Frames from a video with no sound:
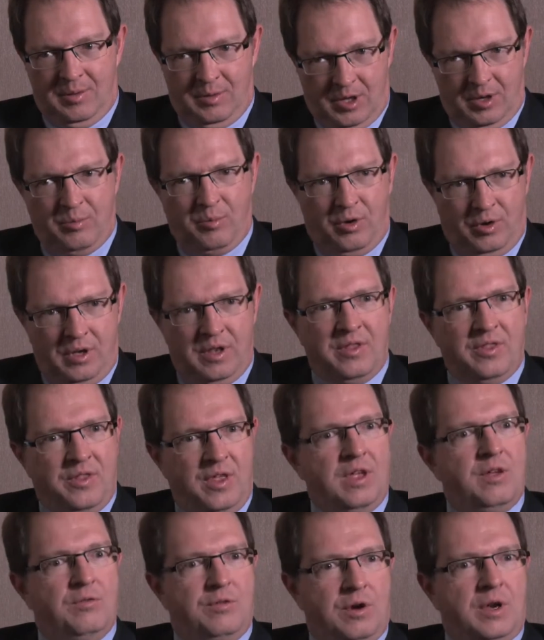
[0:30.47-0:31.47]
an important
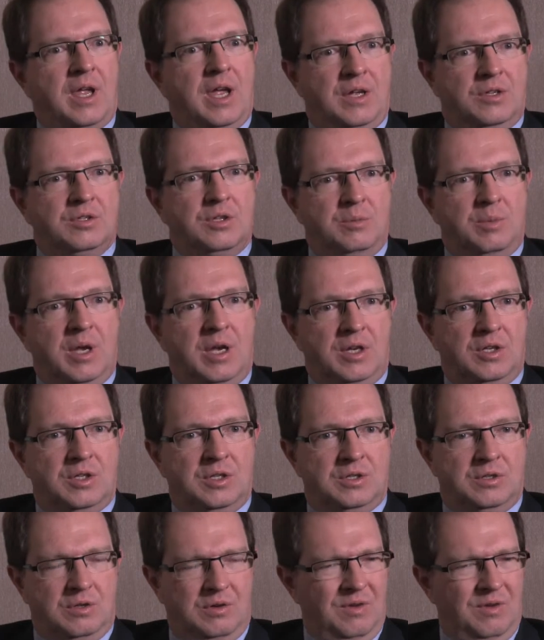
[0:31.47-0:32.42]
thing for cancer patients,